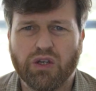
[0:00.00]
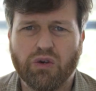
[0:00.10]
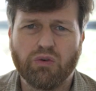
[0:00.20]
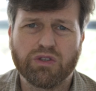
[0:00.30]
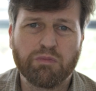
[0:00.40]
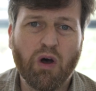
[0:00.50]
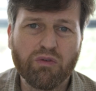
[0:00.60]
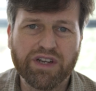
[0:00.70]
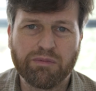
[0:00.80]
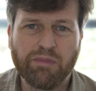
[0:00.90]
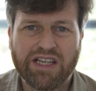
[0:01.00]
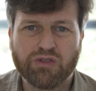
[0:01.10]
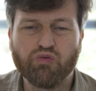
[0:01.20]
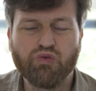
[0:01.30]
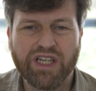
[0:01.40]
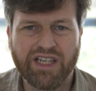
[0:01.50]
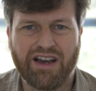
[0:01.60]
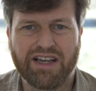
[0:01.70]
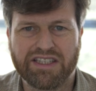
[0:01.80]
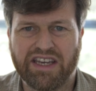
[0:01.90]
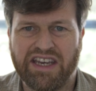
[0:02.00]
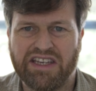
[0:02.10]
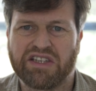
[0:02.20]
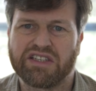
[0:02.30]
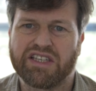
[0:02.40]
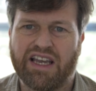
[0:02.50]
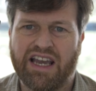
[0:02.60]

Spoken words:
So SmallRig makes really nice cages,